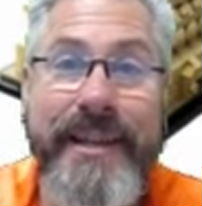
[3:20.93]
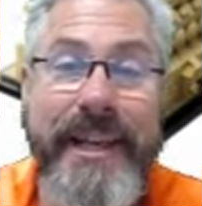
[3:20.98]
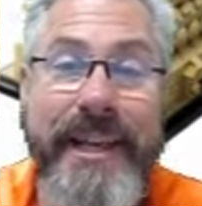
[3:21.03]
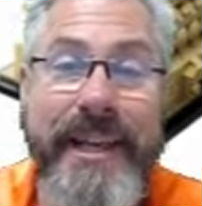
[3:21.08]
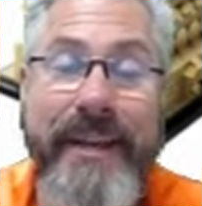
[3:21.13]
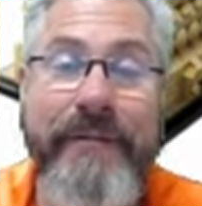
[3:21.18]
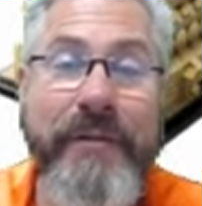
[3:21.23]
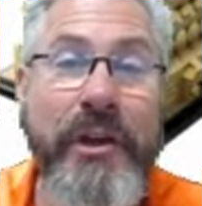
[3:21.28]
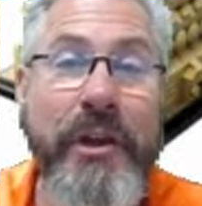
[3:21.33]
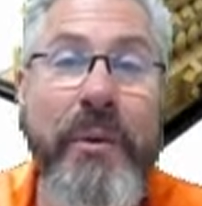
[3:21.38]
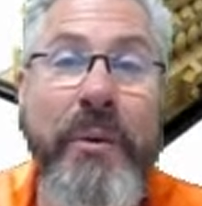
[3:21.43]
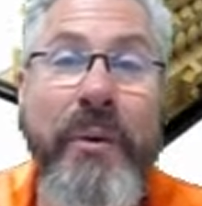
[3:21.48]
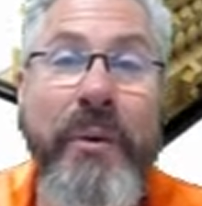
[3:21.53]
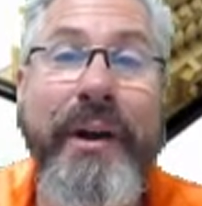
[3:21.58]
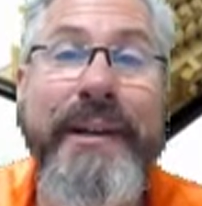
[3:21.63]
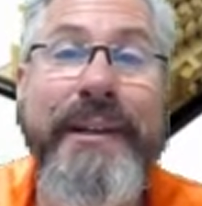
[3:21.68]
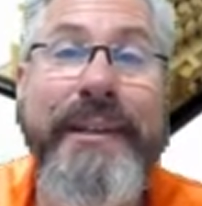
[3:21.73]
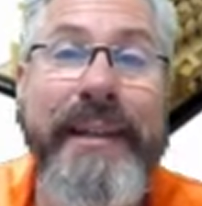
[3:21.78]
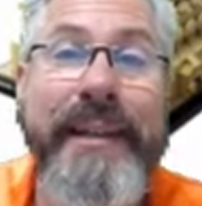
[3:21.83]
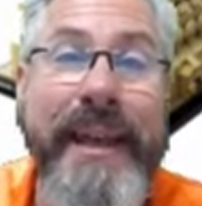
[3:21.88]
if you
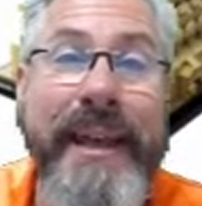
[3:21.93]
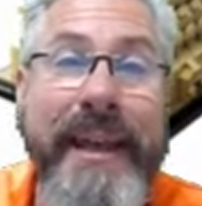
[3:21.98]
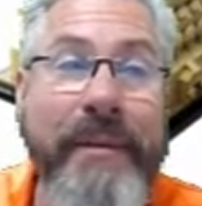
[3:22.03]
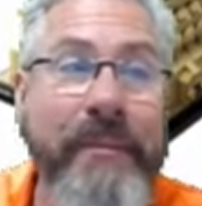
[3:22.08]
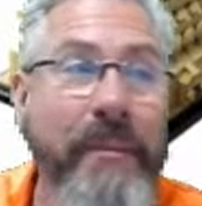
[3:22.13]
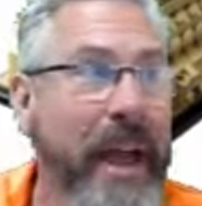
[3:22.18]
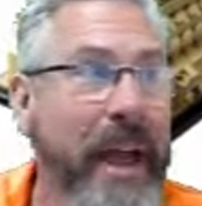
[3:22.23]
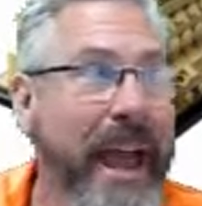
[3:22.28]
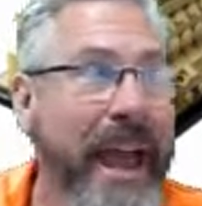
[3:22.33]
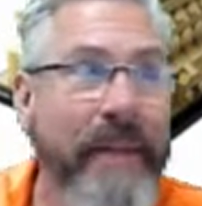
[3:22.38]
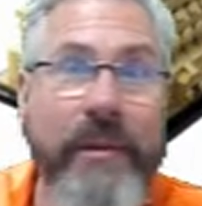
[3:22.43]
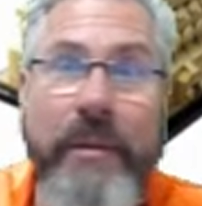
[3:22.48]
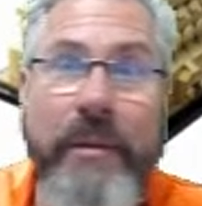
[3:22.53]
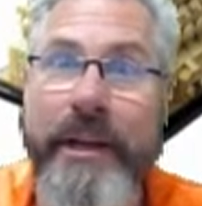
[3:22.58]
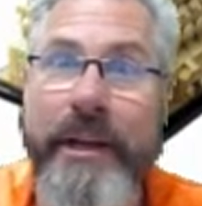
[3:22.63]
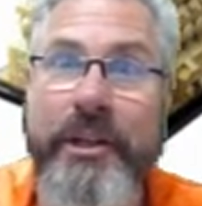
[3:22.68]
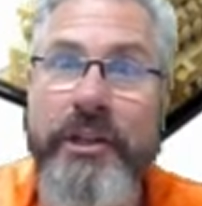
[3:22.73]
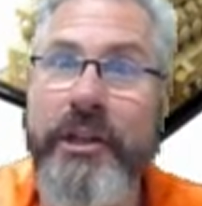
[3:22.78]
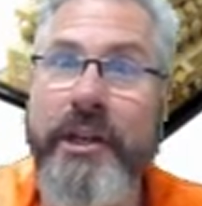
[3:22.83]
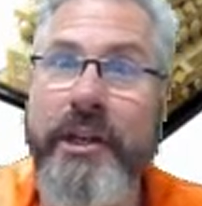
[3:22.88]
were a team,
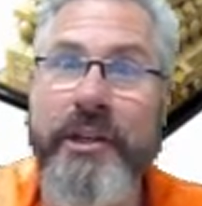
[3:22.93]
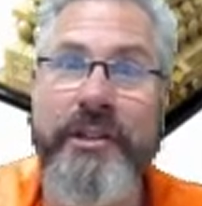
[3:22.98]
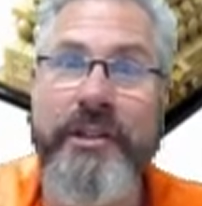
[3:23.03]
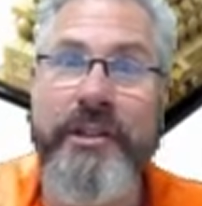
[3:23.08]
everybody should have